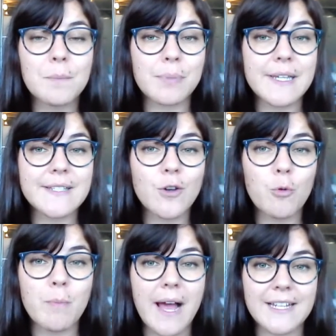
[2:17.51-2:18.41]
please go
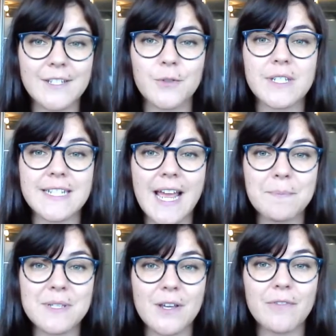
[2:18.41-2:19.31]
back to the
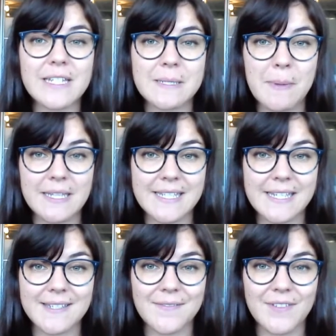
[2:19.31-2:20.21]
Types of
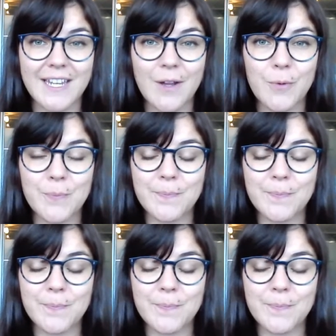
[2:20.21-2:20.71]
Expenses video.